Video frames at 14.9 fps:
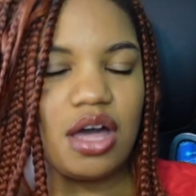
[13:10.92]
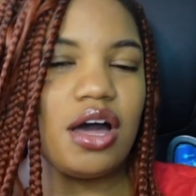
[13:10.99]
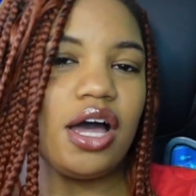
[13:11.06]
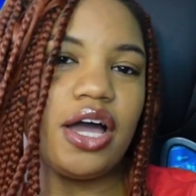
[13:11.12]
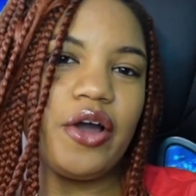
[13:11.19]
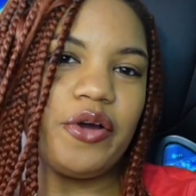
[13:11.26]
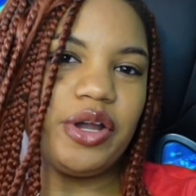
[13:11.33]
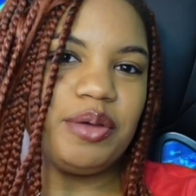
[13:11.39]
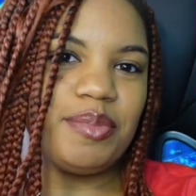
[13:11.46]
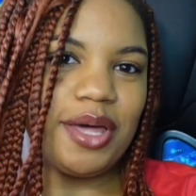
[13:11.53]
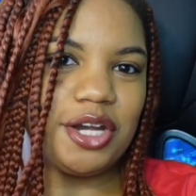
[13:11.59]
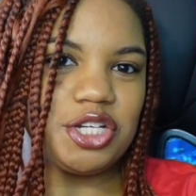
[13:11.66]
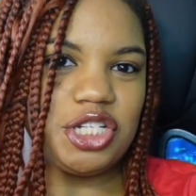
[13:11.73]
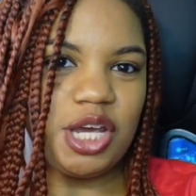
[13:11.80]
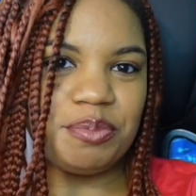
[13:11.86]
I already
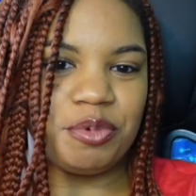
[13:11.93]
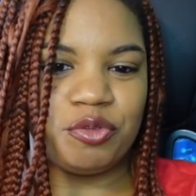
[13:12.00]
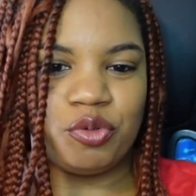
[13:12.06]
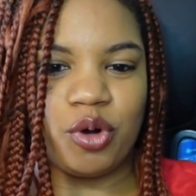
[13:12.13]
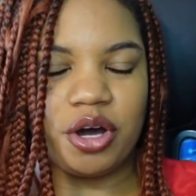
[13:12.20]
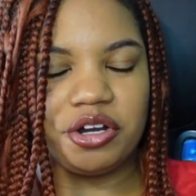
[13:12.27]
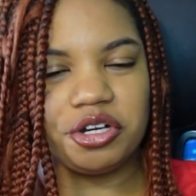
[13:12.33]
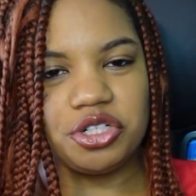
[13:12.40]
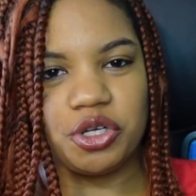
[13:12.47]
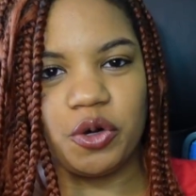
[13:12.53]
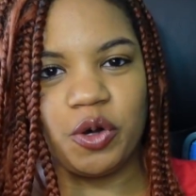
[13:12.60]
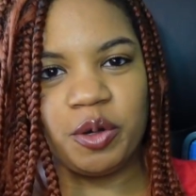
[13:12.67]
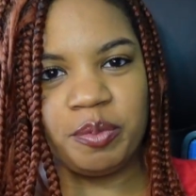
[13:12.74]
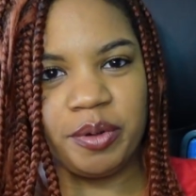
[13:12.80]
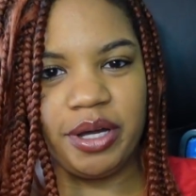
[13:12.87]
made a Shape of Water
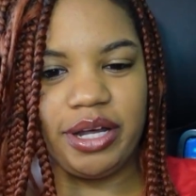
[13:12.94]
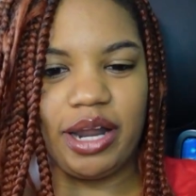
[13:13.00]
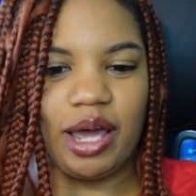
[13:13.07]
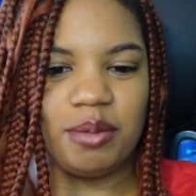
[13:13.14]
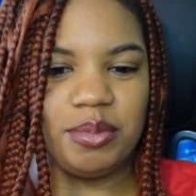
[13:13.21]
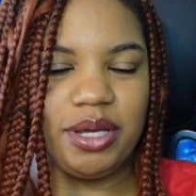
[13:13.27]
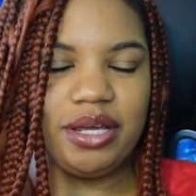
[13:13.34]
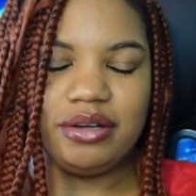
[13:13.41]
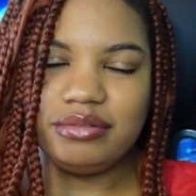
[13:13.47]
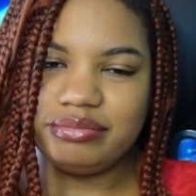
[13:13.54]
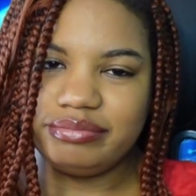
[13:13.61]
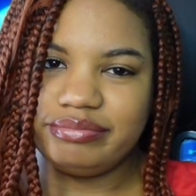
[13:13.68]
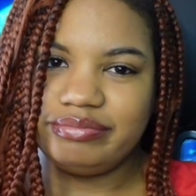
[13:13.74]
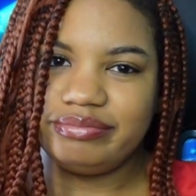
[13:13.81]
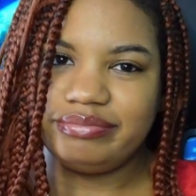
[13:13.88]
joke, but I mean,
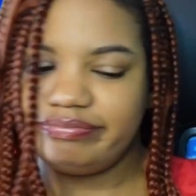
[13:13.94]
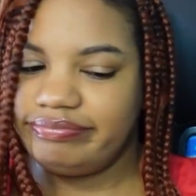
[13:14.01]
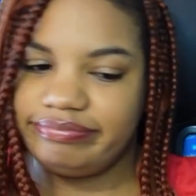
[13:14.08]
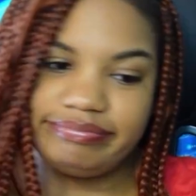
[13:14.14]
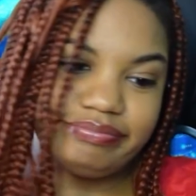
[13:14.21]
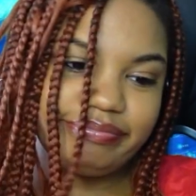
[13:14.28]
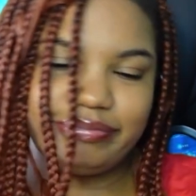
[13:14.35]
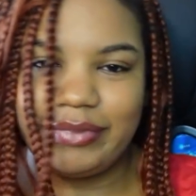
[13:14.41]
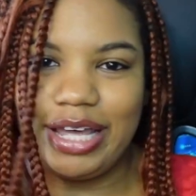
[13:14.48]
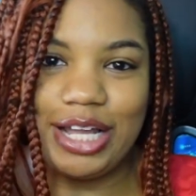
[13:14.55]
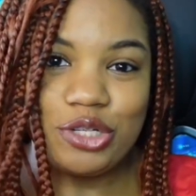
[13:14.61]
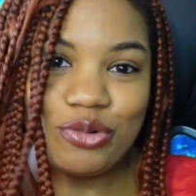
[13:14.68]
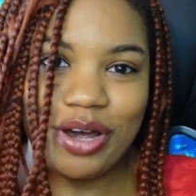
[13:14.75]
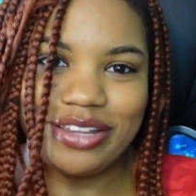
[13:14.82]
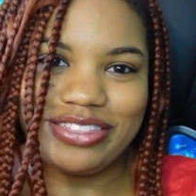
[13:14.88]

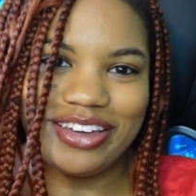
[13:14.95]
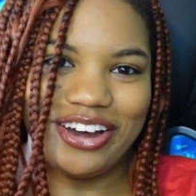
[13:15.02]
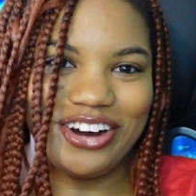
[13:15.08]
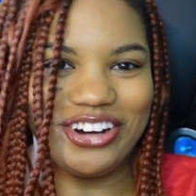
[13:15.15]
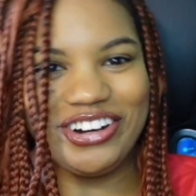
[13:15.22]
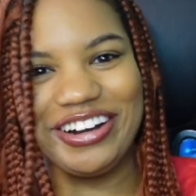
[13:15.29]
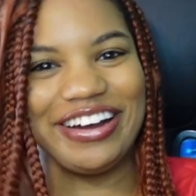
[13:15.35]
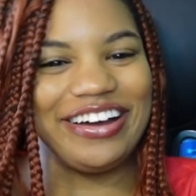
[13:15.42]
it's right there.